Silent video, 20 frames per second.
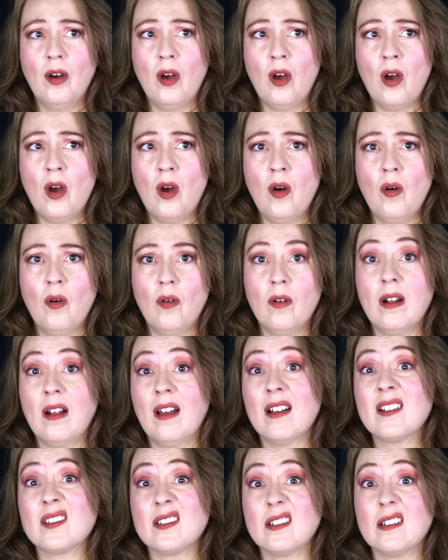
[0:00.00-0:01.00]
Oh,
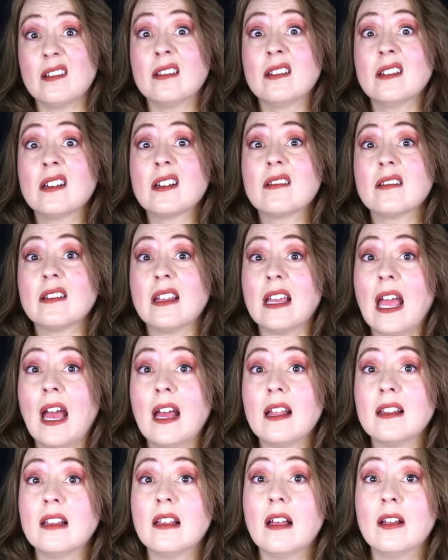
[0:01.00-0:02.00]
actually, literally,
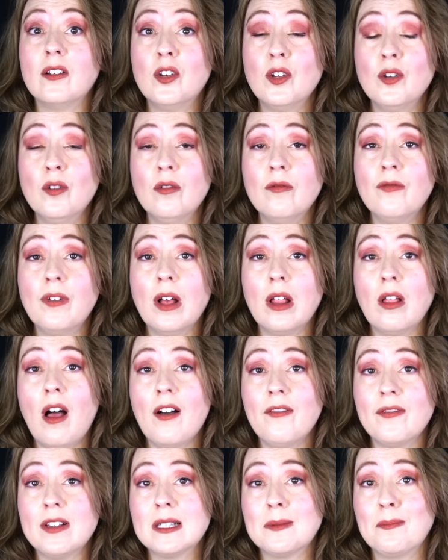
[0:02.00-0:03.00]
a dude fell
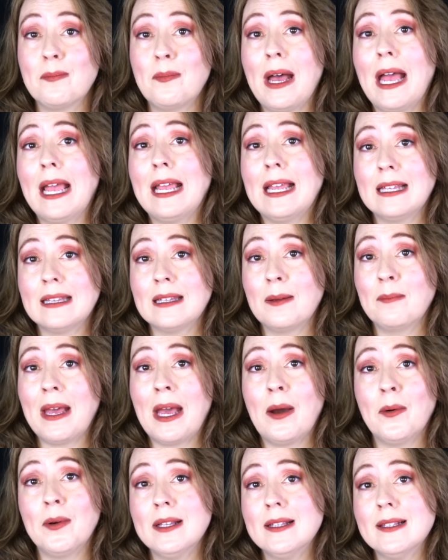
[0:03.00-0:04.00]
off his bike in the
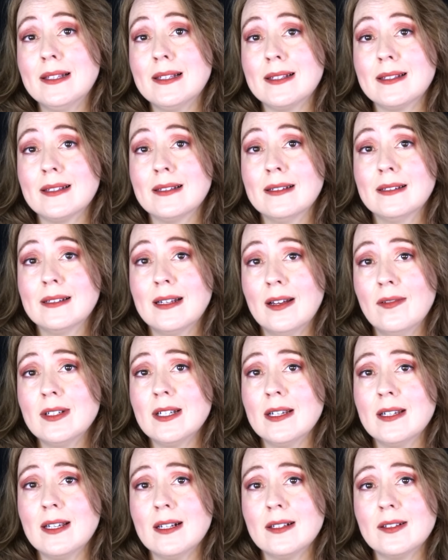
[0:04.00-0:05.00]
mountains. Did I ever
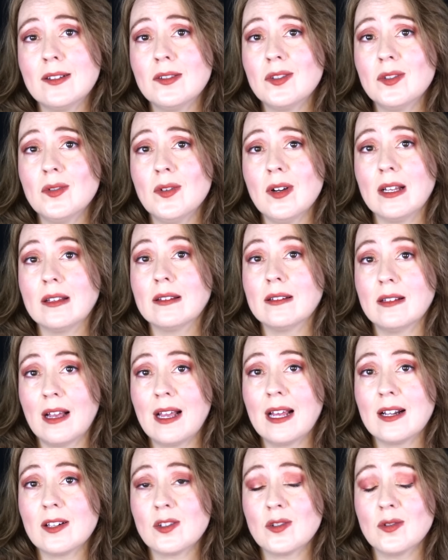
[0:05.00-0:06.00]
tell you guys a story? I
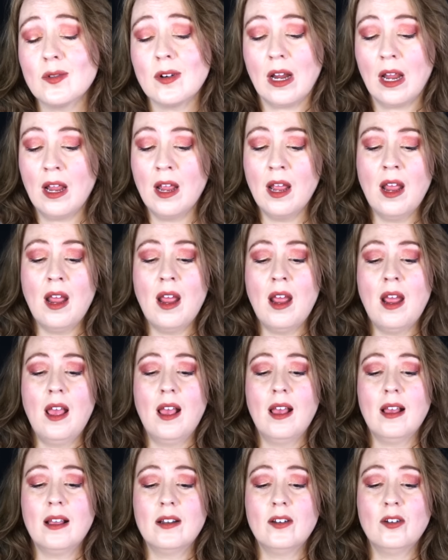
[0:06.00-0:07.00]
got a story.
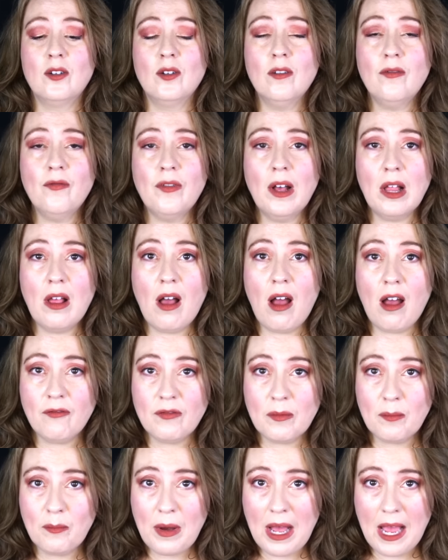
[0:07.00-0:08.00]
Dude fell off
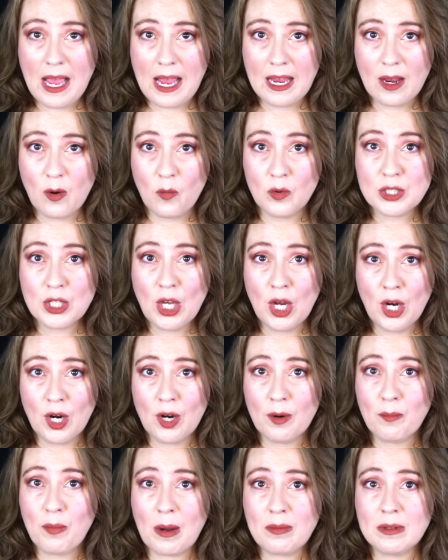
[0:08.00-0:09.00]
a bike, was
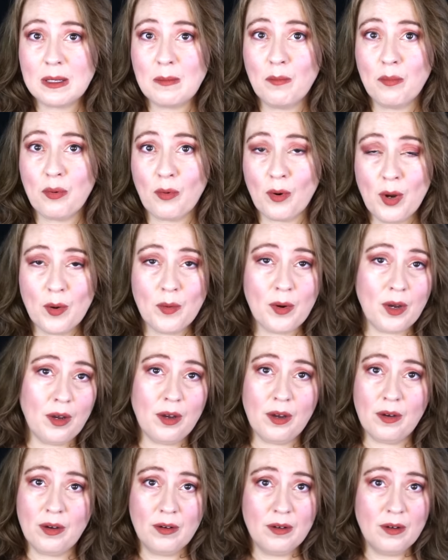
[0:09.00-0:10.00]
hurt, probably broke
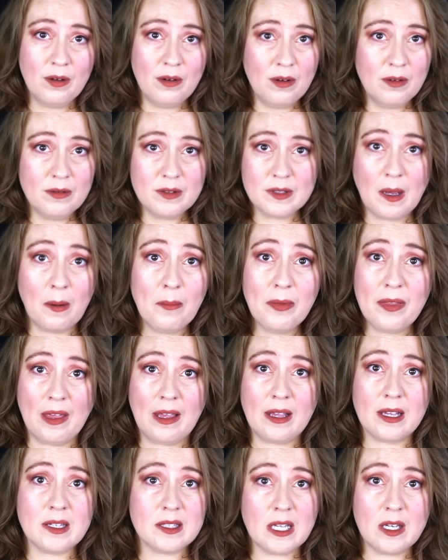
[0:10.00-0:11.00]

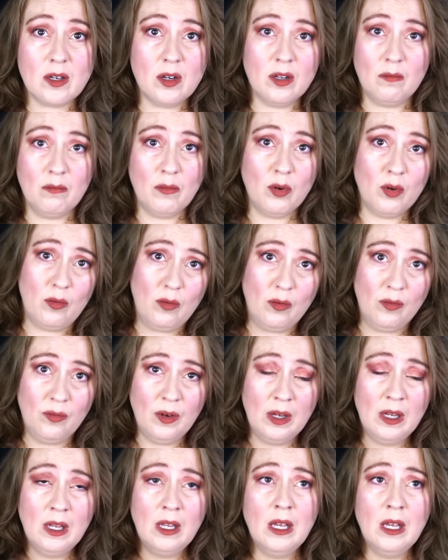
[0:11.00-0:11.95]
something because he couldn't move.